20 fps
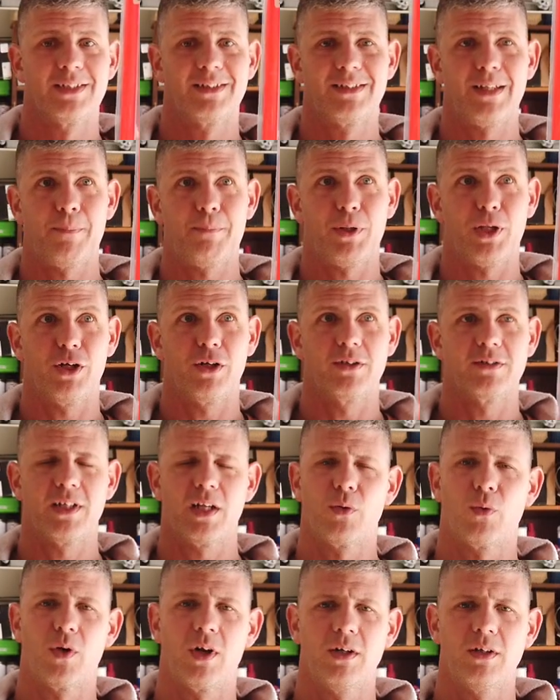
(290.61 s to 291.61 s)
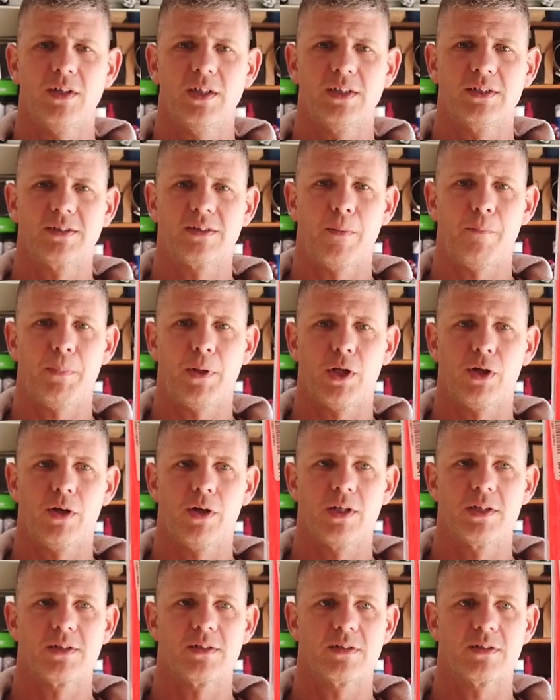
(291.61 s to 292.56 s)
Simpler. Is that a word? Simpler?